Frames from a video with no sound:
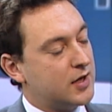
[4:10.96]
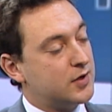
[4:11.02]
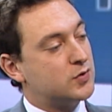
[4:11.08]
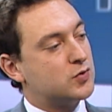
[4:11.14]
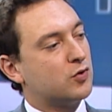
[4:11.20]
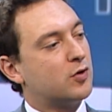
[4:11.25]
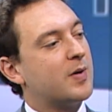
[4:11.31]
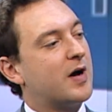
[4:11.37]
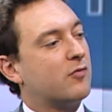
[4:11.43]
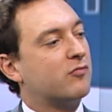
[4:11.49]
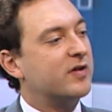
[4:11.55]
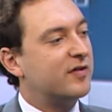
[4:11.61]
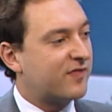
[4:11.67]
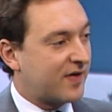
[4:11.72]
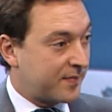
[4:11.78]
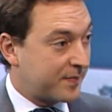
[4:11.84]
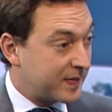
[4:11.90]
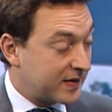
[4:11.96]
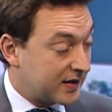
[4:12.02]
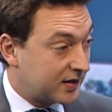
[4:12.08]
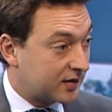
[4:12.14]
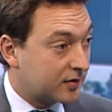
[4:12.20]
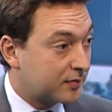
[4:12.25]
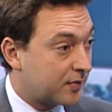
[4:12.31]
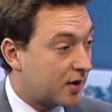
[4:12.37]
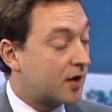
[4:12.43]
You talk about
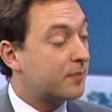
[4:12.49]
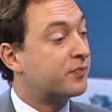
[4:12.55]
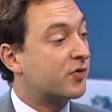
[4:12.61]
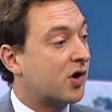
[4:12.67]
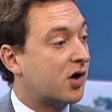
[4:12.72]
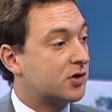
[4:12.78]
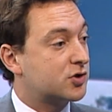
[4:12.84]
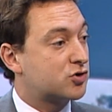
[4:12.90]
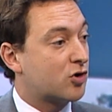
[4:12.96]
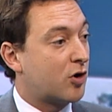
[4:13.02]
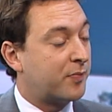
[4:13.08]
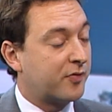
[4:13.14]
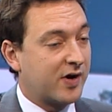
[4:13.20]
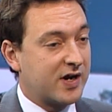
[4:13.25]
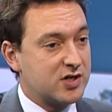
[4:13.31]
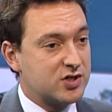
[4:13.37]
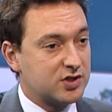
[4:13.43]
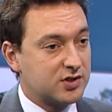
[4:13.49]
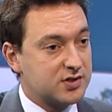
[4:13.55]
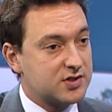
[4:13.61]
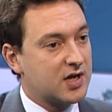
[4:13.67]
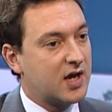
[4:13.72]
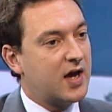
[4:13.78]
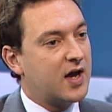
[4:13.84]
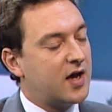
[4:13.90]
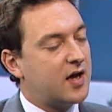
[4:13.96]
revamping branch operations.
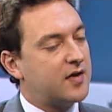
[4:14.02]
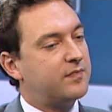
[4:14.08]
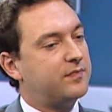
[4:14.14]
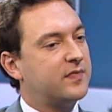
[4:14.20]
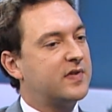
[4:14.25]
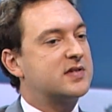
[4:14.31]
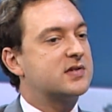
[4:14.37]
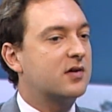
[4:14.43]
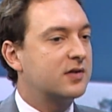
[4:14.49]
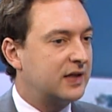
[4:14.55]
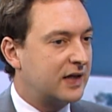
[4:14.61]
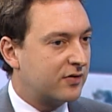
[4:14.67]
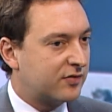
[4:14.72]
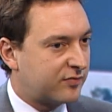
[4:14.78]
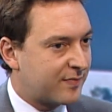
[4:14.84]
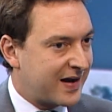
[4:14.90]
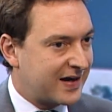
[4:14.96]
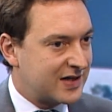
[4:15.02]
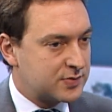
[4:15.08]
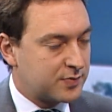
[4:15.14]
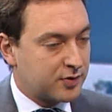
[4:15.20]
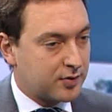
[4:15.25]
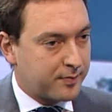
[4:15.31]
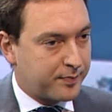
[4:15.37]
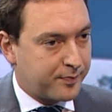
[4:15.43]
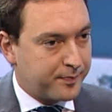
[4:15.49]
This idea of
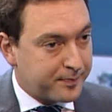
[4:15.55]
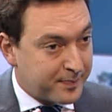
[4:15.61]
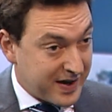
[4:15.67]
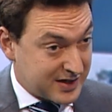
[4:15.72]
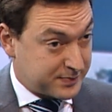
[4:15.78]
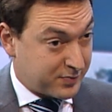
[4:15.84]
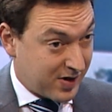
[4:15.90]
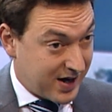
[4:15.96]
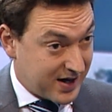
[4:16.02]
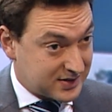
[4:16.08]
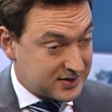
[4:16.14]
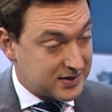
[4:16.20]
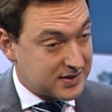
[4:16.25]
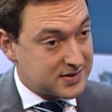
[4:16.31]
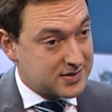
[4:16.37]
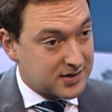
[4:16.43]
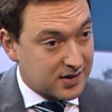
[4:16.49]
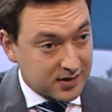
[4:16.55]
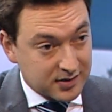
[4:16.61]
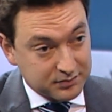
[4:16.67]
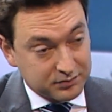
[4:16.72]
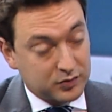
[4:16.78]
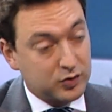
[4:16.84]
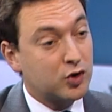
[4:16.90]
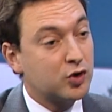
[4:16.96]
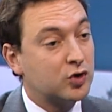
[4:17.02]
management best practice
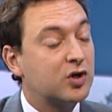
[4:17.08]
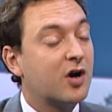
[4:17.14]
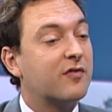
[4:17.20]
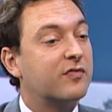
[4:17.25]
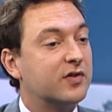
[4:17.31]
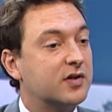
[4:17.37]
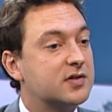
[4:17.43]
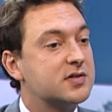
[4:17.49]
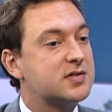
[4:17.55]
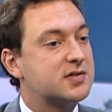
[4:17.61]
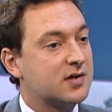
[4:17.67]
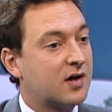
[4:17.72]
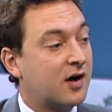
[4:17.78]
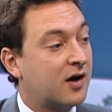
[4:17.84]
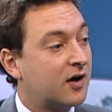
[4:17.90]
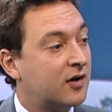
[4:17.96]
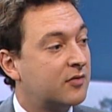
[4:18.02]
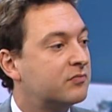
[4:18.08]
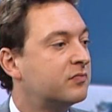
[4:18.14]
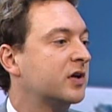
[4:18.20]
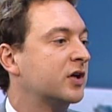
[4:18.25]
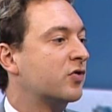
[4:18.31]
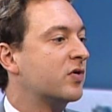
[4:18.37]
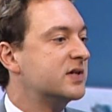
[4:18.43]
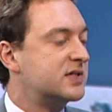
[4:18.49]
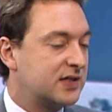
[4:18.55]
and good governance
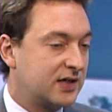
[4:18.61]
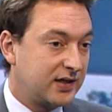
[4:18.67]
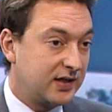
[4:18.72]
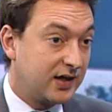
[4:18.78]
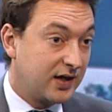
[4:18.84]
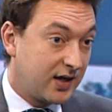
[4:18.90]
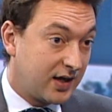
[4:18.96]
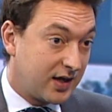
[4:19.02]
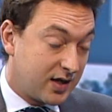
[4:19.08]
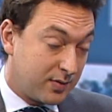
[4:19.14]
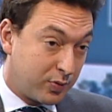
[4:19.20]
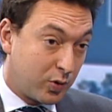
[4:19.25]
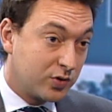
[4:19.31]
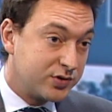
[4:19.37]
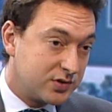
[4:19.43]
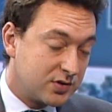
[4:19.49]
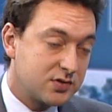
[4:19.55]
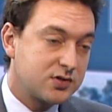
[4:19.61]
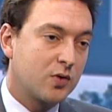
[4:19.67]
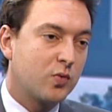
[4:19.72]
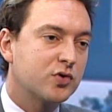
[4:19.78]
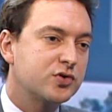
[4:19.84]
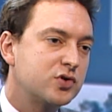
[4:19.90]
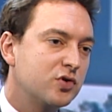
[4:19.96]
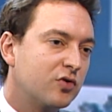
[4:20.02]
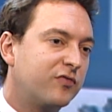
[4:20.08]
increasingly important. So
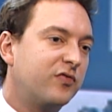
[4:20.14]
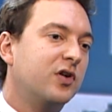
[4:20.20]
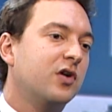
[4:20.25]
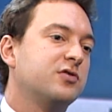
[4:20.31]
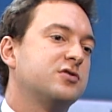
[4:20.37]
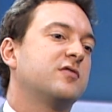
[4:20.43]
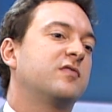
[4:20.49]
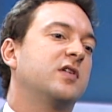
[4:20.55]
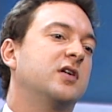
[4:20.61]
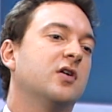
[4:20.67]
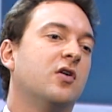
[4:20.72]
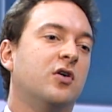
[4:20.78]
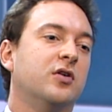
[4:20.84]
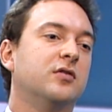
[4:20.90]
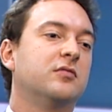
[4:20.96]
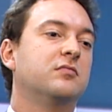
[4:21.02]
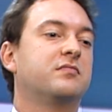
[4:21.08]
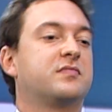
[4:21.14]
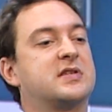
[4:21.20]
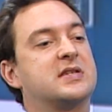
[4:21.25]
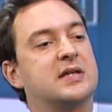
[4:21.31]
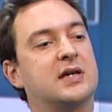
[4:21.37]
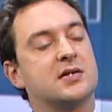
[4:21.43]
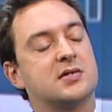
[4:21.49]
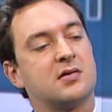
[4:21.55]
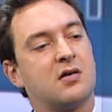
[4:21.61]
what's your philosophy on
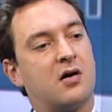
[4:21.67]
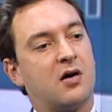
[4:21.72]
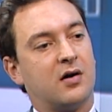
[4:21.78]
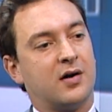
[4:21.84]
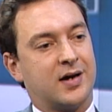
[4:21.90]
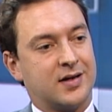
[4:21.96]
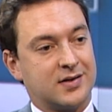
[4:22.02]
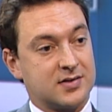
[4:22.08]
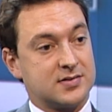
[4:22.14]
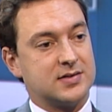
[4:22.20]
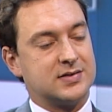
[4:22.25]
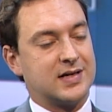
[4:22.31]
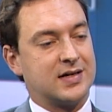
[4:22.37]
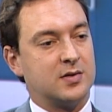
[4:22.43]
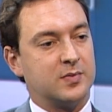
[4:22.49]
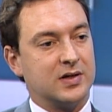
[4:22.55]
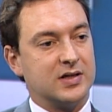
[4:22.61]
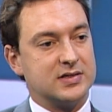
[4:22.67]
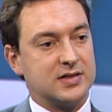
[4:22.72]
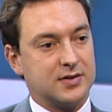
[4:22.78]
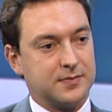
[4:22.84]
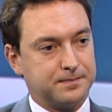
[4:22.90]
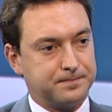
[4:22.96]
CSR and sustainability?